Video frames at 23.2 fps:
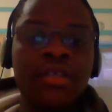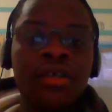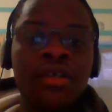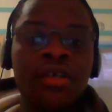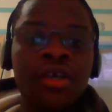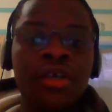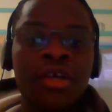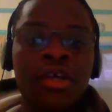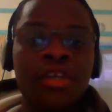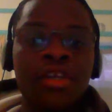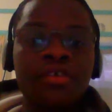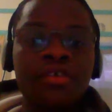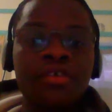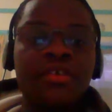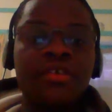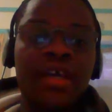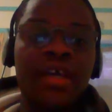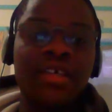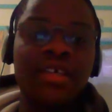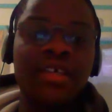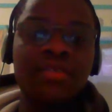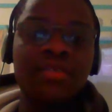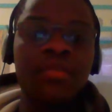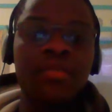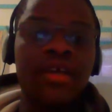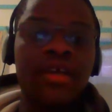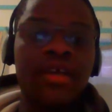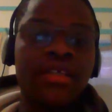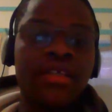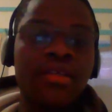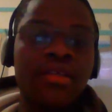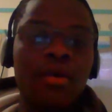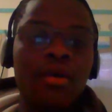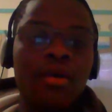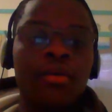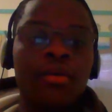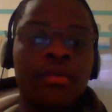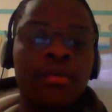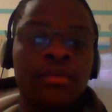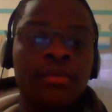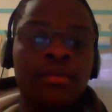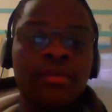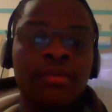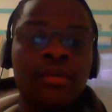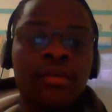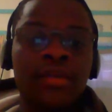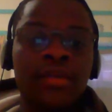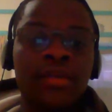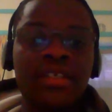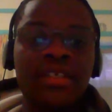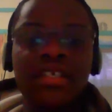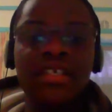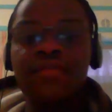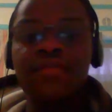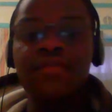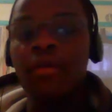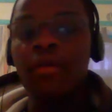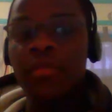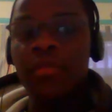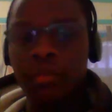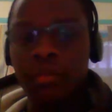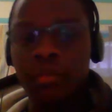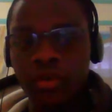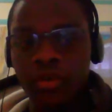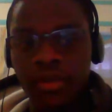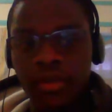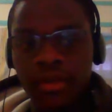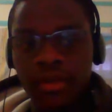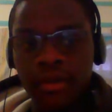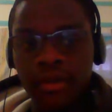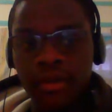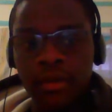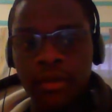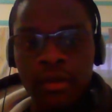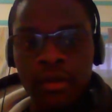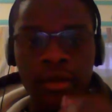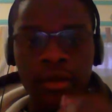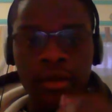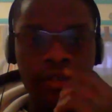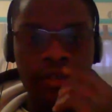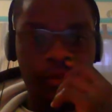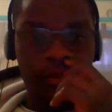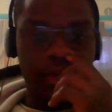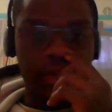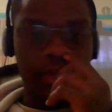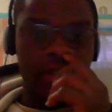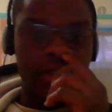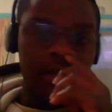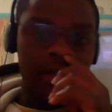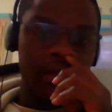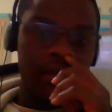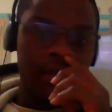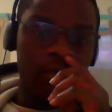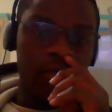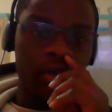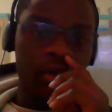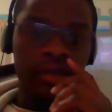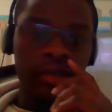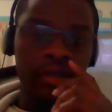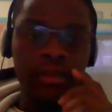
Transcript: new text based on the text from the book. So basically, the model's